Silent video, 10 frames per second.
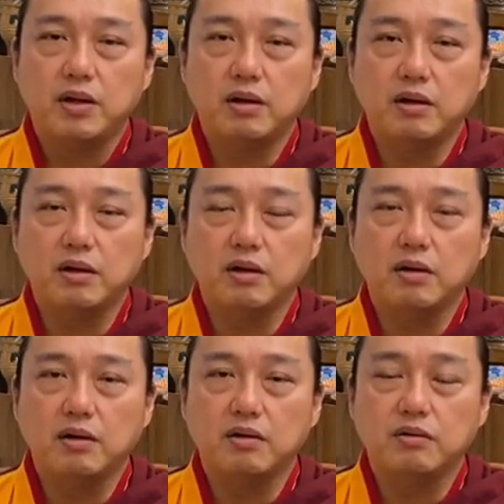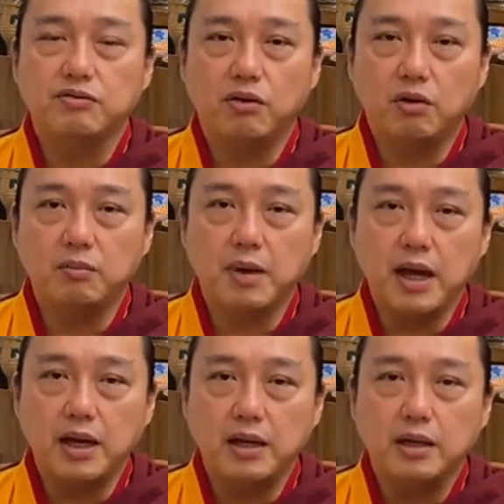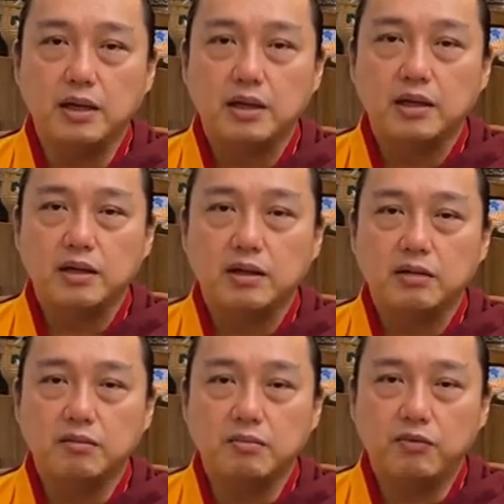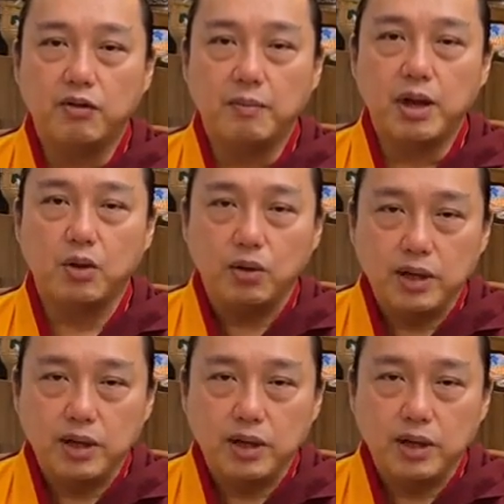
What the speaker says: from my own